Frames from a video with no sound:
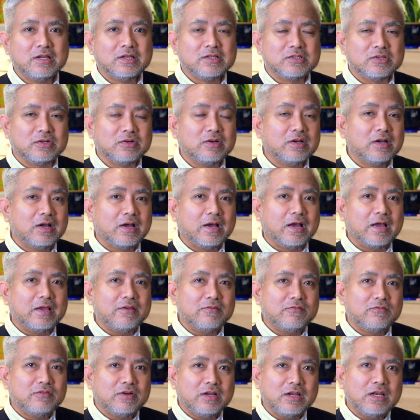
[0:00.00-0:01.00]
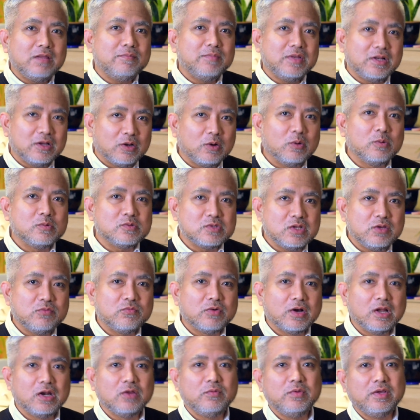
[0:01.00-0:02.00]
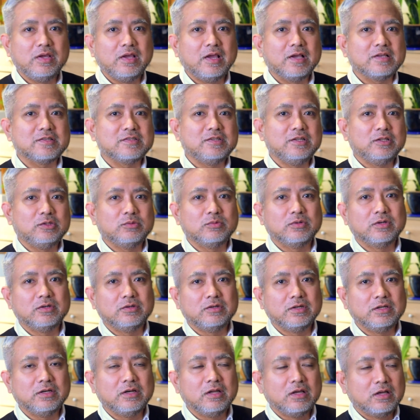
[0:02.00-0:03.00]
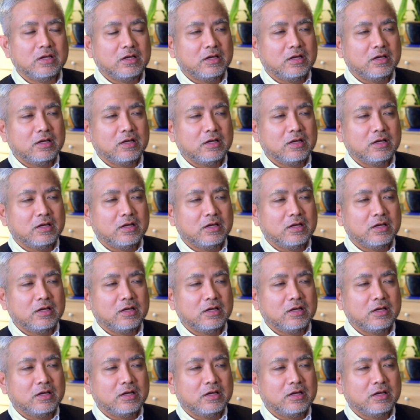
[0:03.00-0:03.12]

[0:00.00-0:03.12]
So I've really been closely following XT200.